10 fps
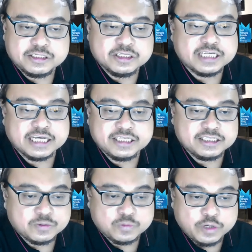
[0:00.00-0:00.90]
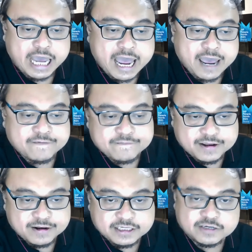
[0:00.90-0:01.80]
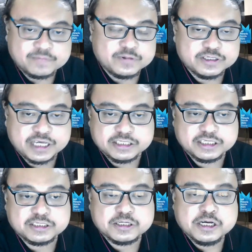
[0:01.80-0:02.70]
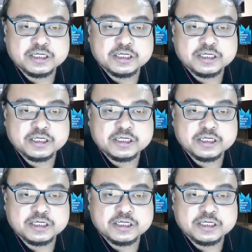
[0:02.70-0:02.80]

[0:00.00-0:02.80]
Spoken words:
Use cases, we have a list of use cases,